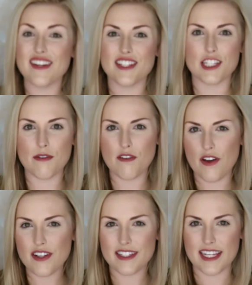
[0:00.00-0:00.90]
So we've
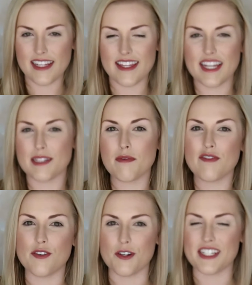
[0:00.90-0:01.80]
all seen things
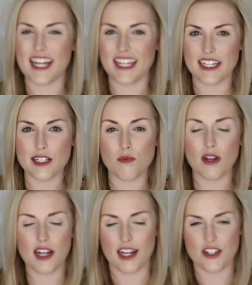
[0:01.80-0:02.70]
before telling us
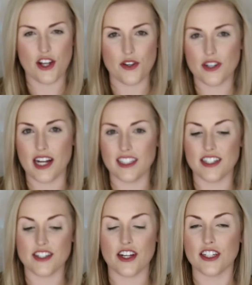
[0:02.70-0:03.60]
what eyeshadow
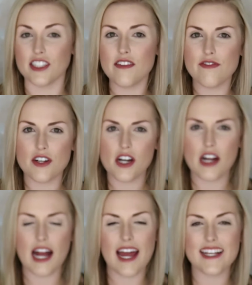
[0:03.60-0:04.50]
colors are good for our
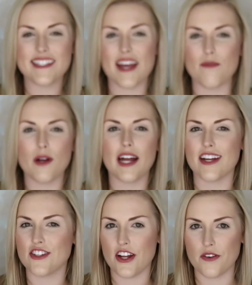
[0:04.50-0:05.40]
eyes and what
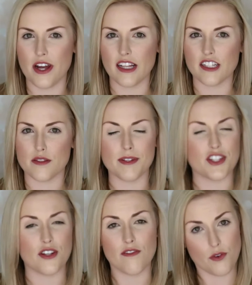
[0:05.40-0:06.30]
eyeshadow colors we
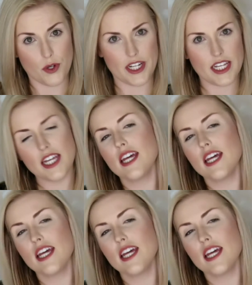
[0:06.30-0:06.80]
should avoid.